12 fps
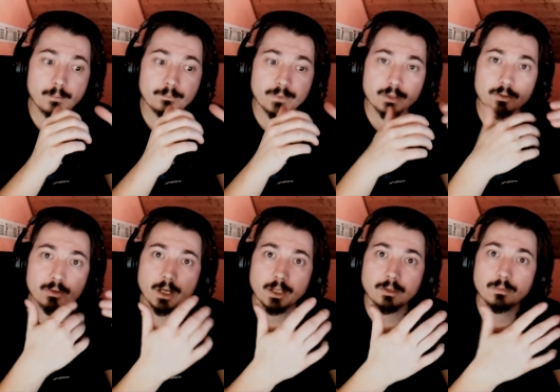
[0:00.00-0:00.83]

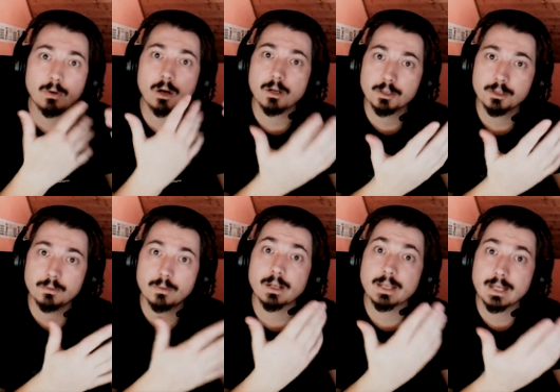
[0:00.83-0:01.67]
try to argue
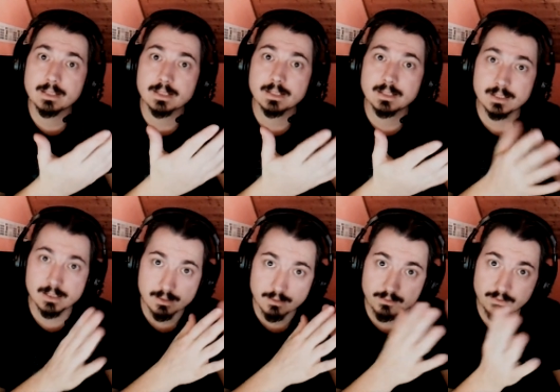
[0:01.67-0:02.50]
against these
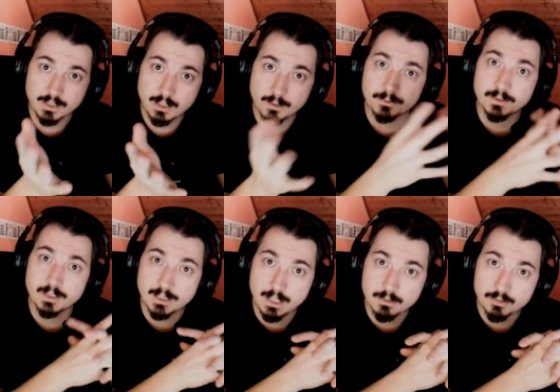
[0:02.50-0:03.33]

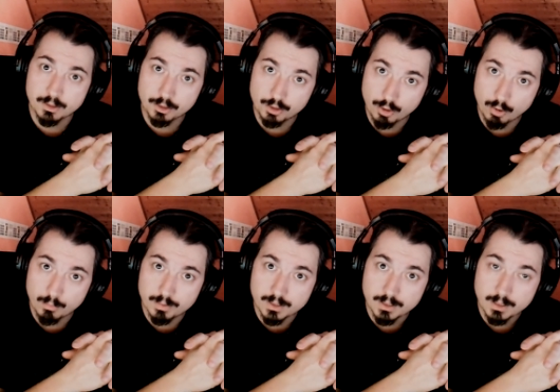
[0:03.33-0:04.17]
300,000
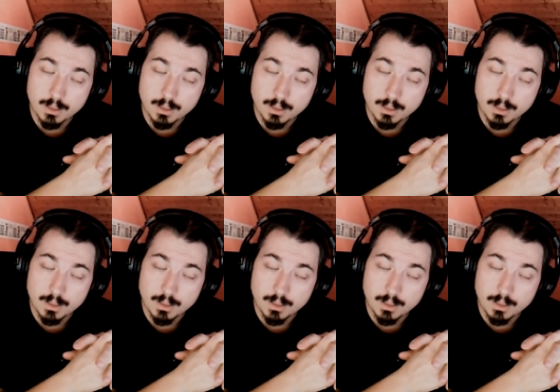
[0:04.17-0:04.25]
jobs